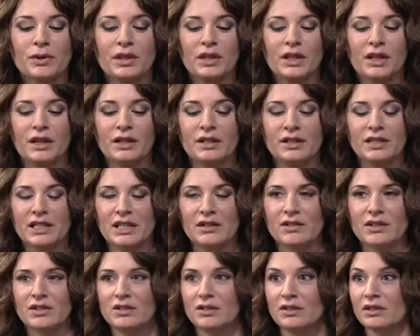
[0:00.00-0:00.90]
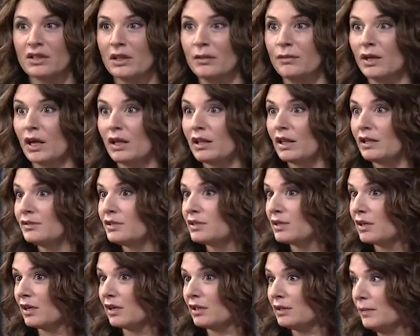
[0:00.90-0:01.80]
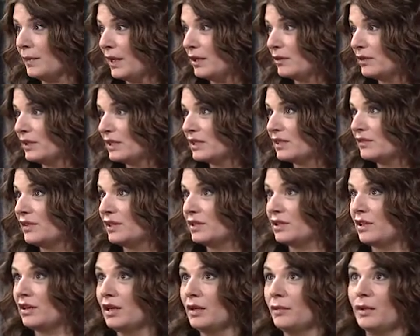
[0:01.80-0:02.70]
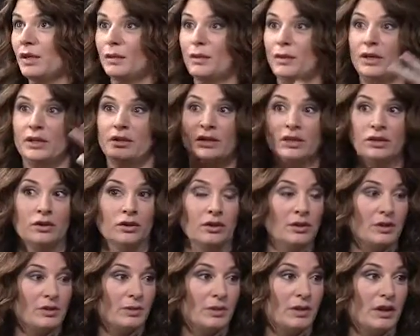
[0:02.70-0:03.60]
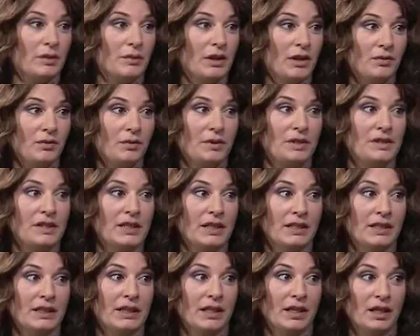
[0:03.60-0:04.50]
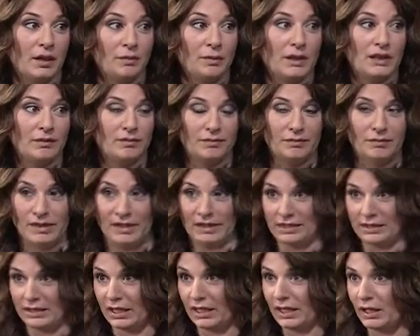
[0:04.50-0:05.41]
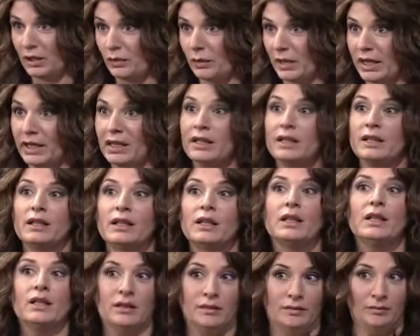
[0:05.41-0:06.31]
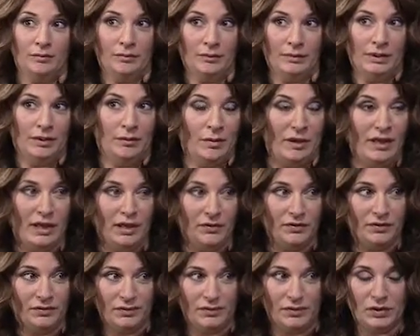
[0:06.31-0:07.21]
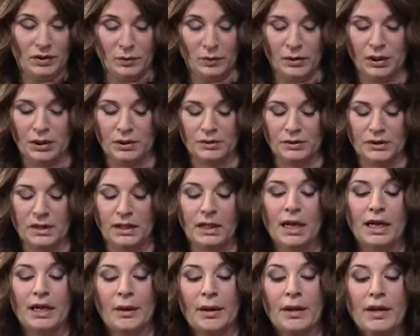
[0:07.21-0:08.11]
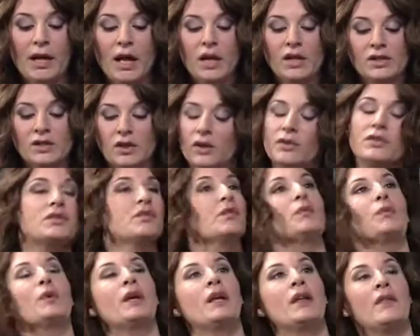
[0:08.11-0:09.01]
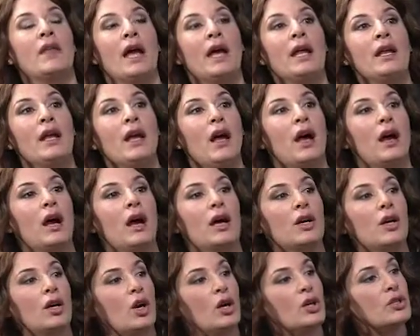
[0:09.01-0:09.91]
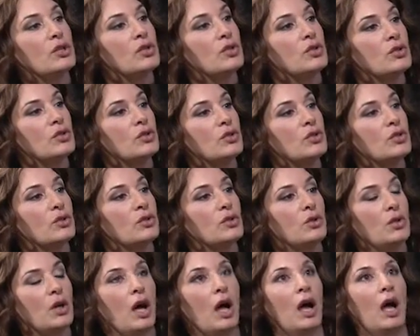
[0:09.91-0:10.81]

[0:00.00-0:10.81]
working on a TV show that I'm not allowed to talk about because if I talk about it, apparently lawyers will come down from the ceiling and I'll be like taken away. Uh huh. But it may have superheroes in it. Anyway, yeah. so I started working that. Uh, when is that coming out?